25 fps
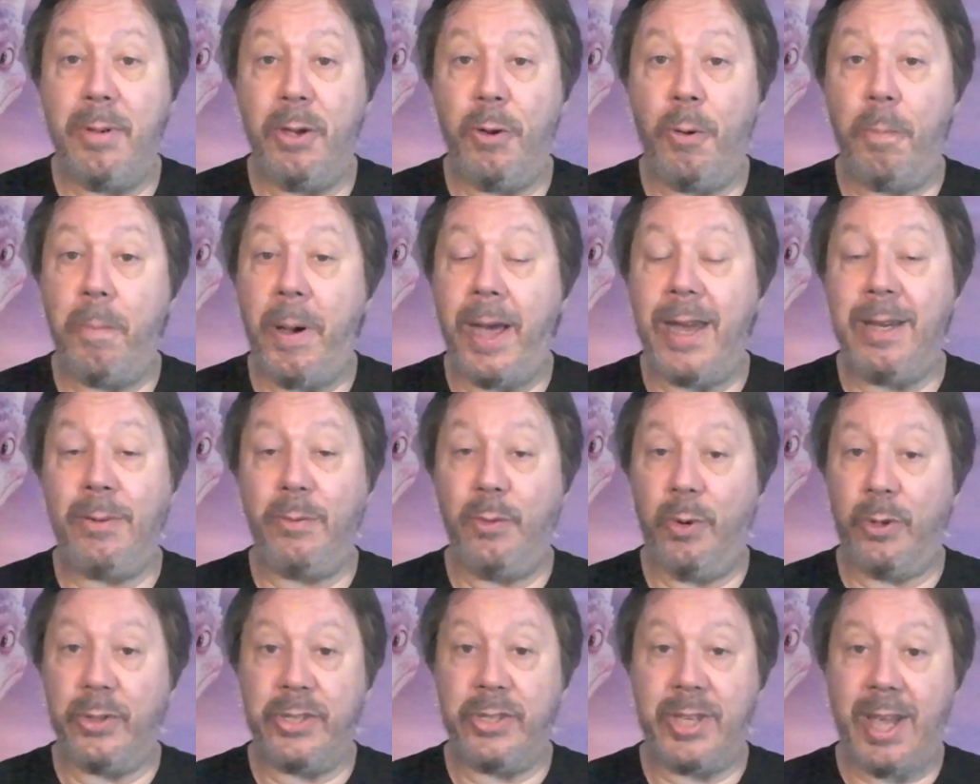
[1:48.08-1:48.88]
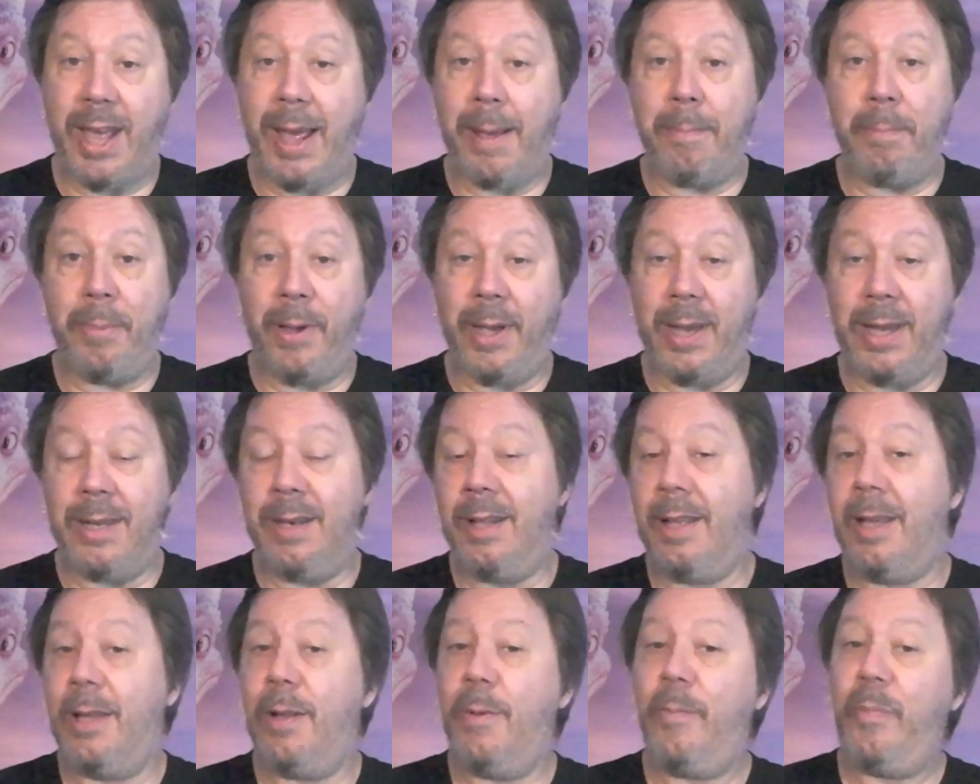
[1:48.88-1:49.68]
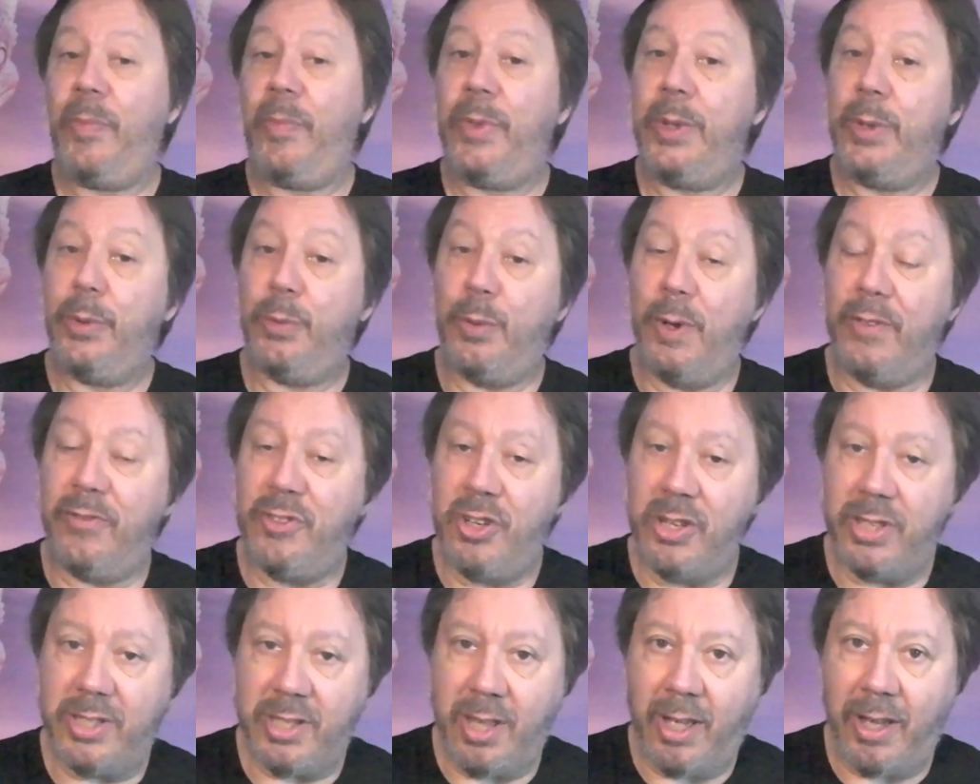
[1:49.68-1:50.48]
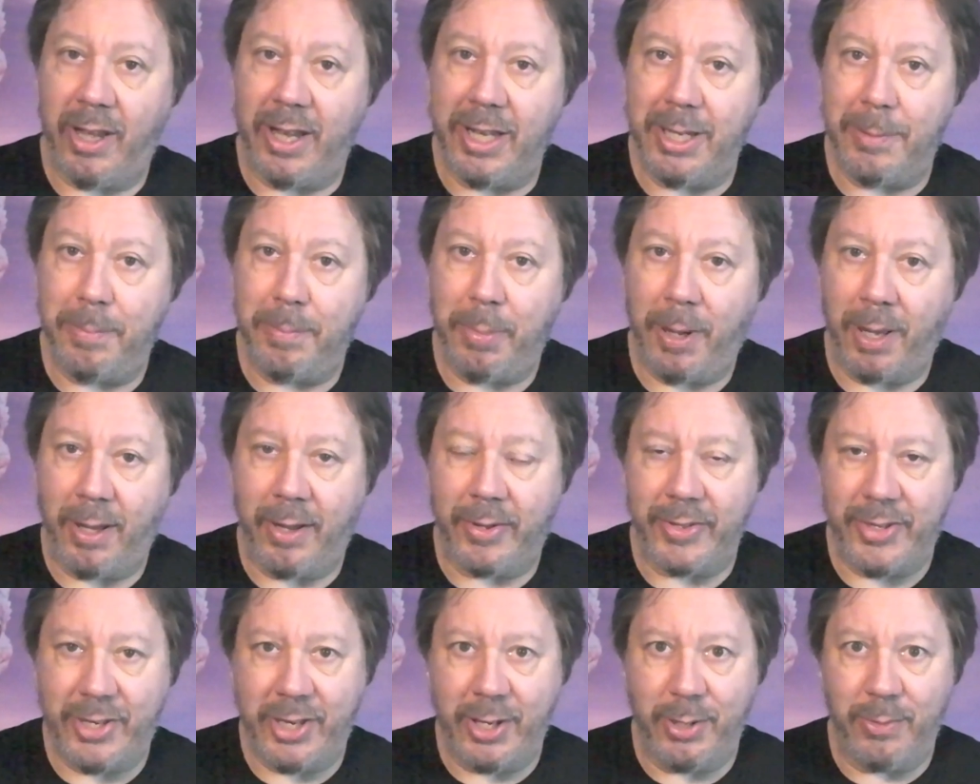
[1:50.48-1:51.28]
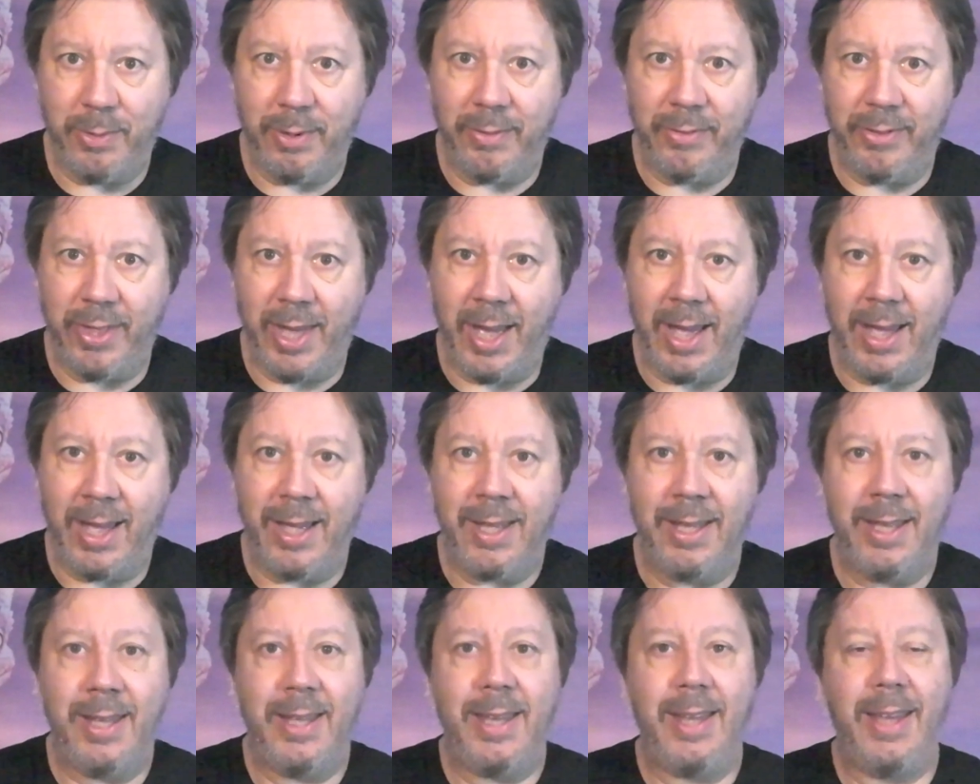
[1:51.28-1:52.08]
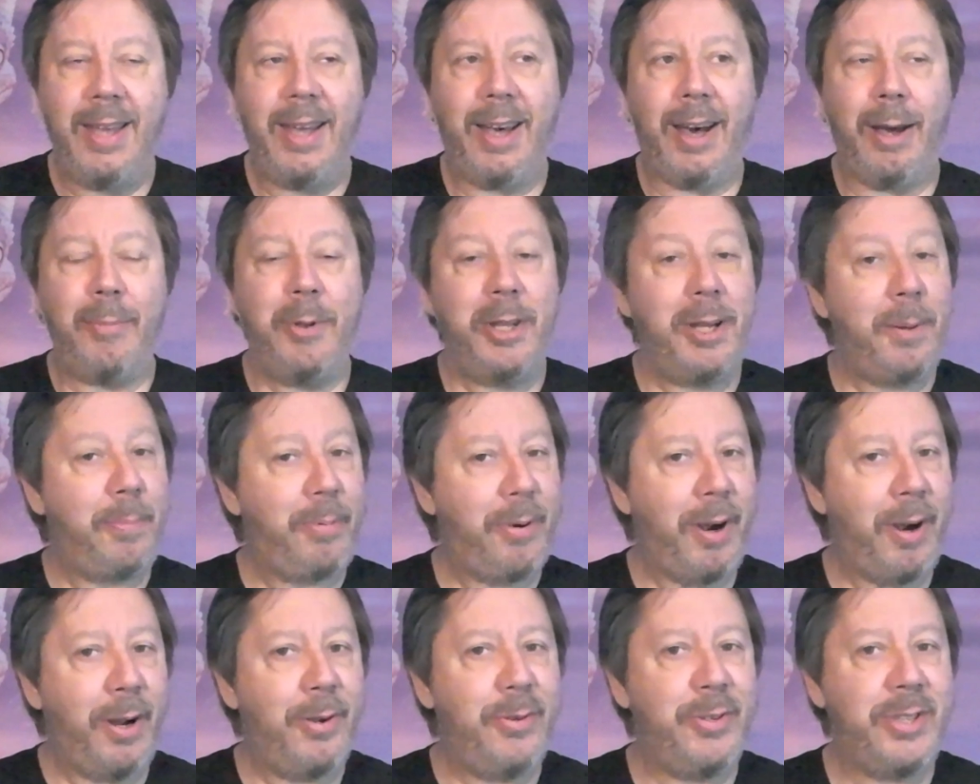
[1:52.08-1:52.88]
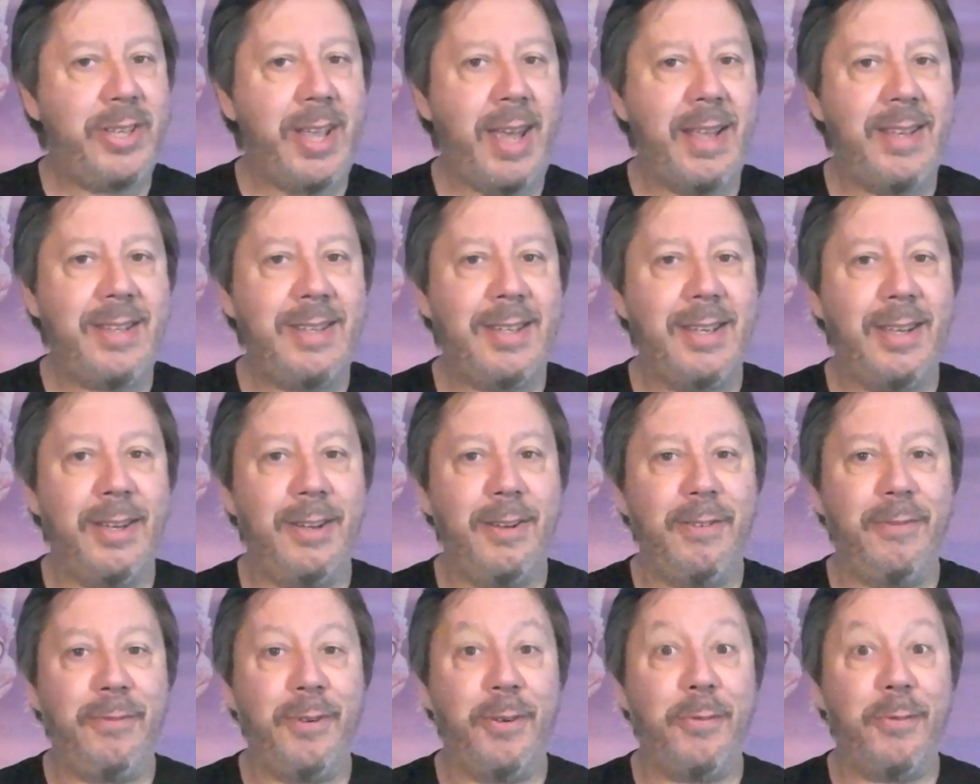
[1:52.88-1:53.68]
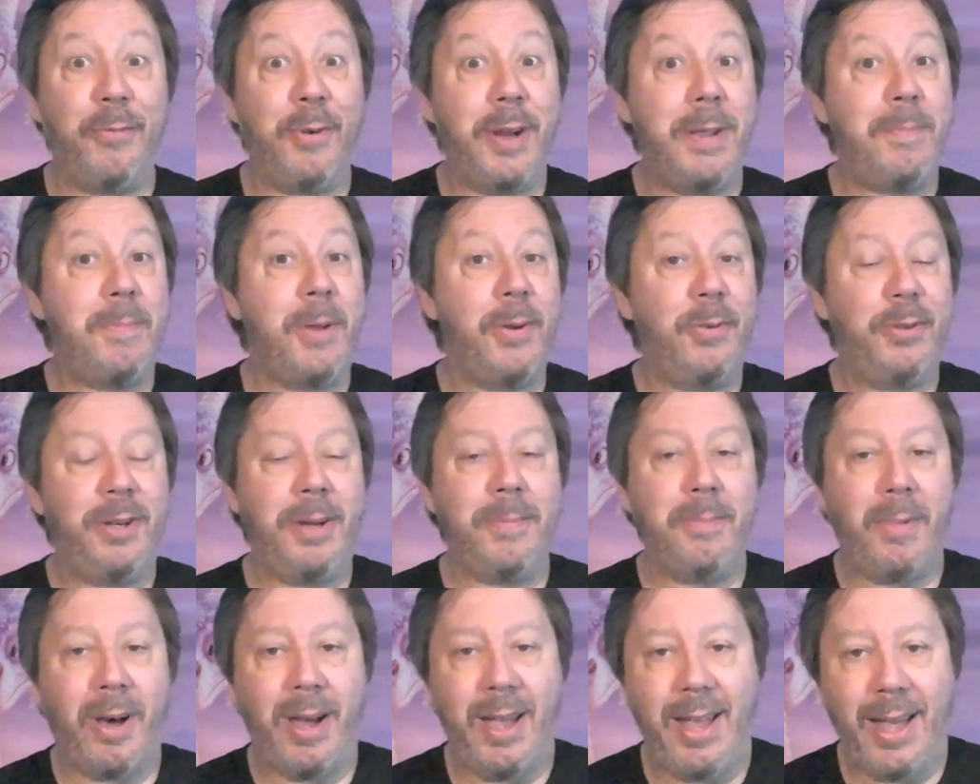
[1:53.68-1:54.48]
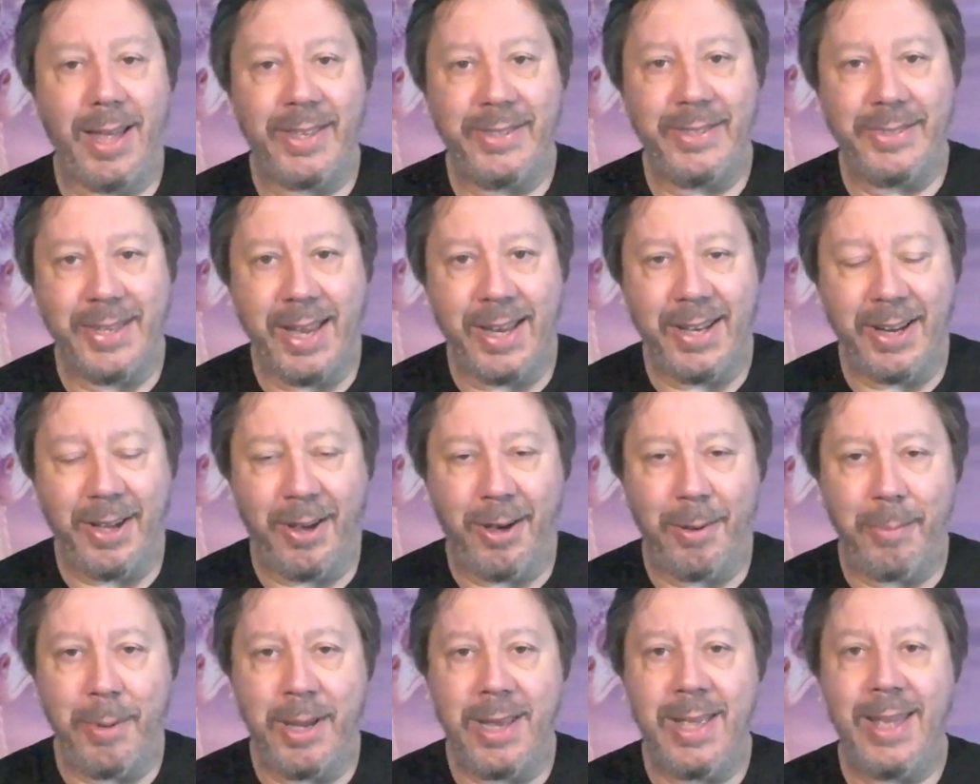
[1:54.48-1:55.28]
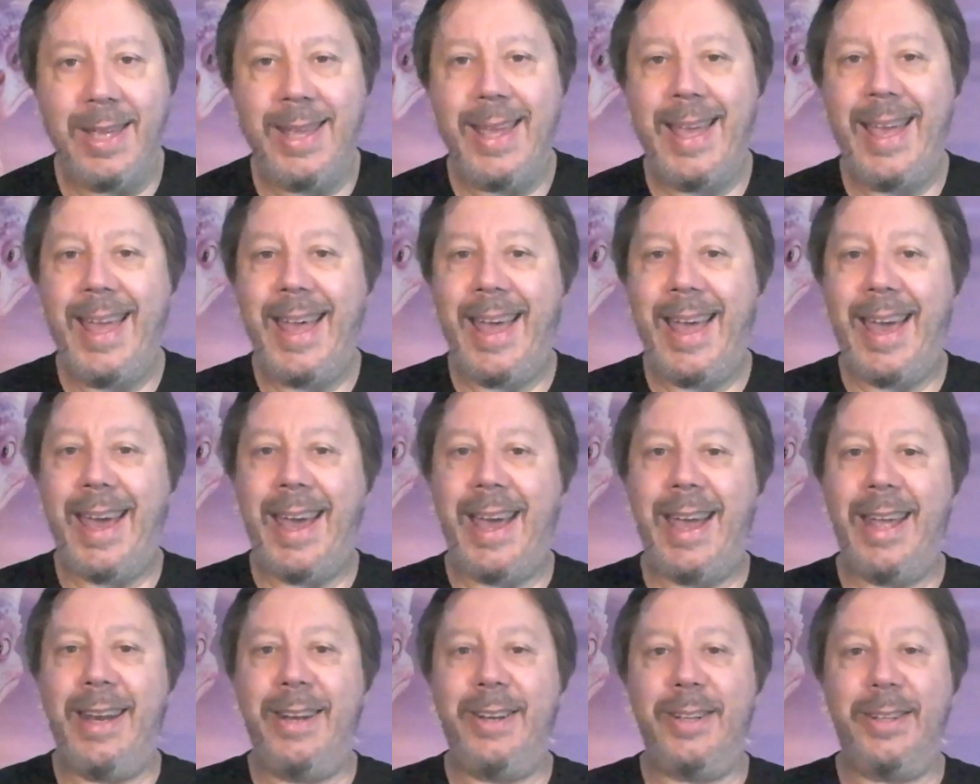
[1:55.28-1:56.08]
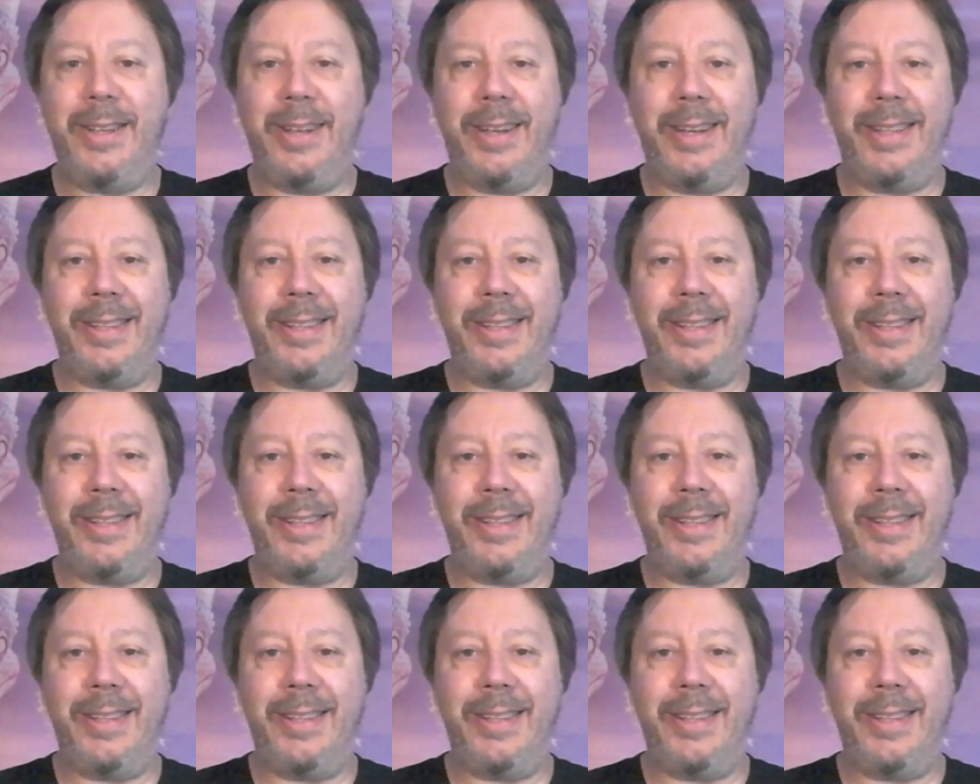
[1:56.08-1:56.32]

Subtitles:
mil Bane Wars campaign. We've just started part 2 of that. I'm in the process of rebuilding my undead army, and